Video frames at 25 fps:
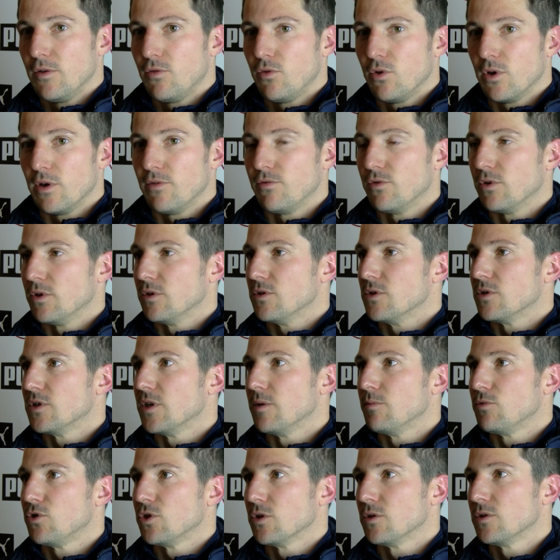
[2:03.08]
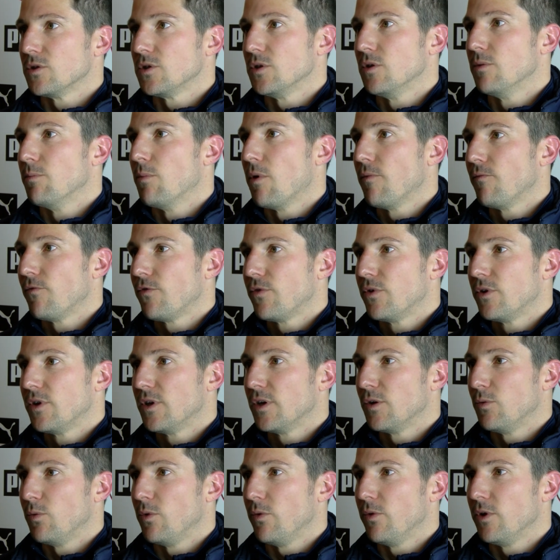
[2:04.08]
if we have the same chance in a month,
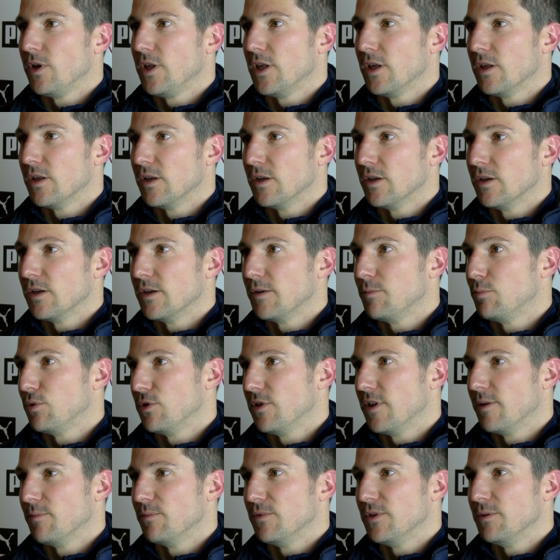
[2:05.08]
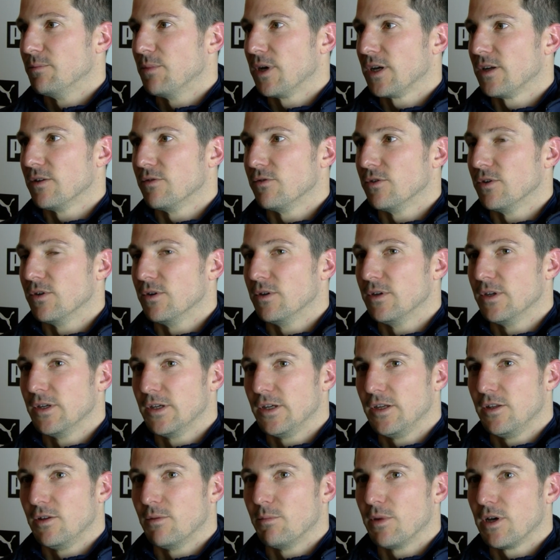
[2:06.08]
we will put them in the
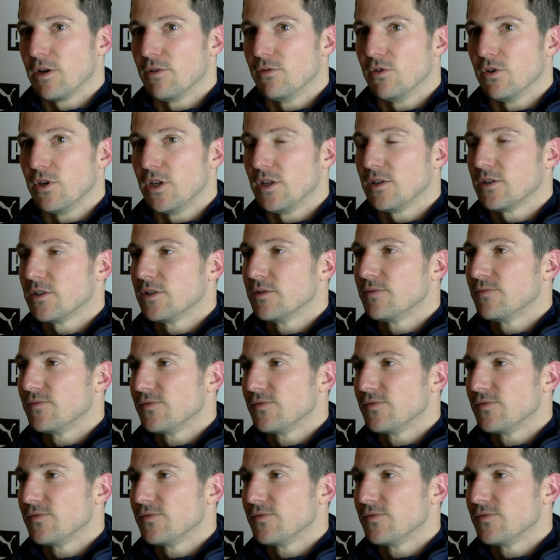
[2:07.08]
back of the net.